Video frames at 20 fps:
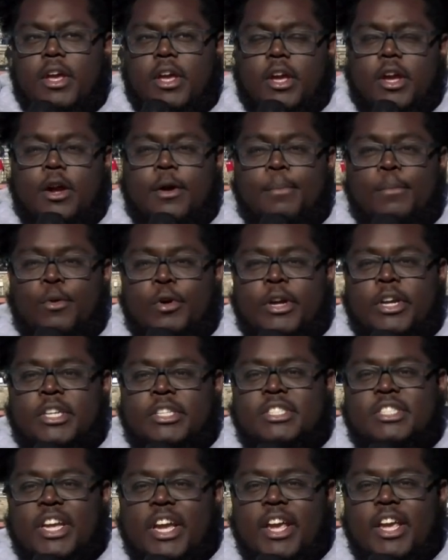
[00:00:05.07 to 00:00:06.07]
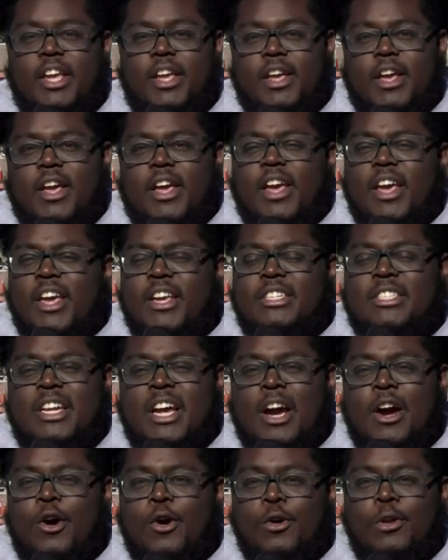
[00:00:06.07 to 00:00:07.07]
here in Morgan State, it's
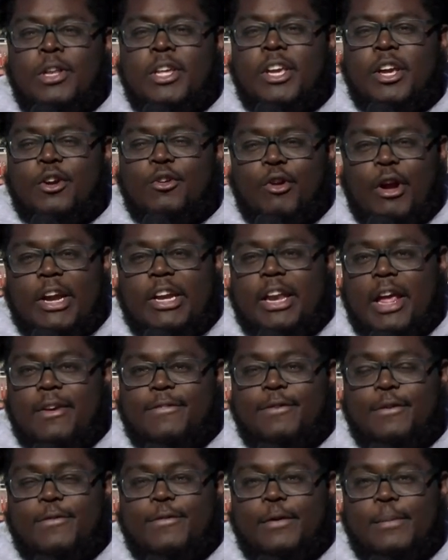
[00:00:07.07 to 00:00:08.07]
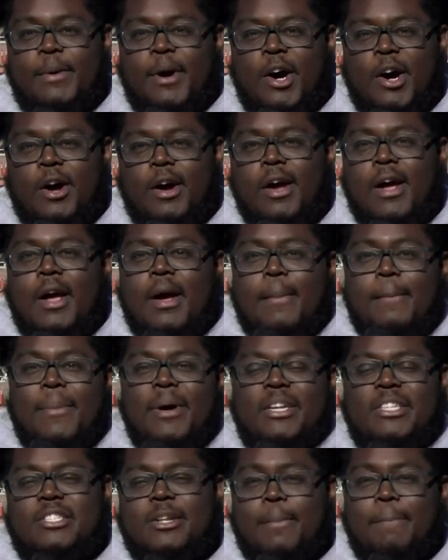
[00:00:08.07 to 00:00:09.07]
not only a great day for football, but
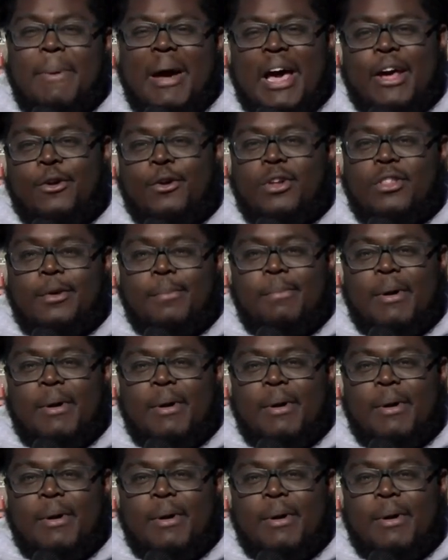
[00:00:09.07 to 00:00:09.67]
it's the battle of the